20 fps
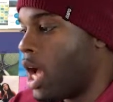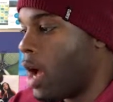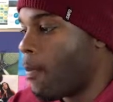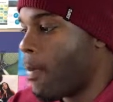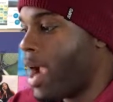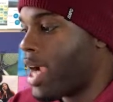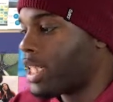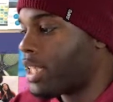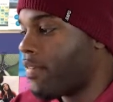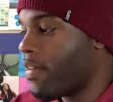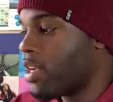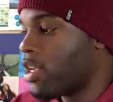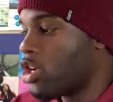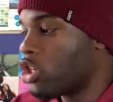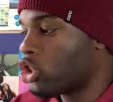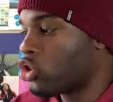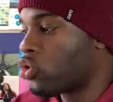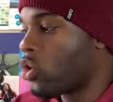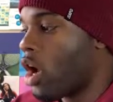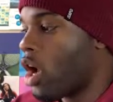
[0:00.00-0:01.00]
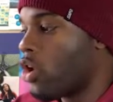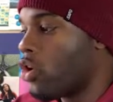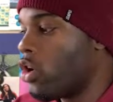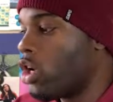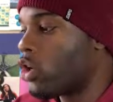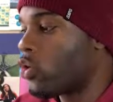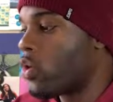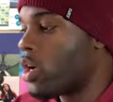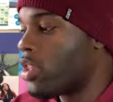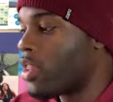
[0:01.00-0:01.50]
By activating your trial, you
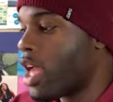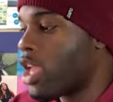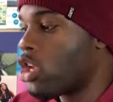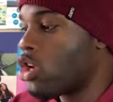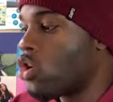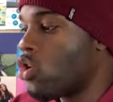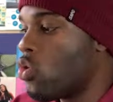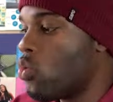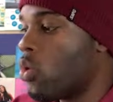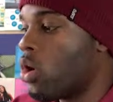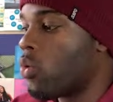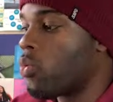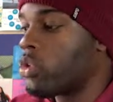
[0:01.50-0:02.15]
agree that you will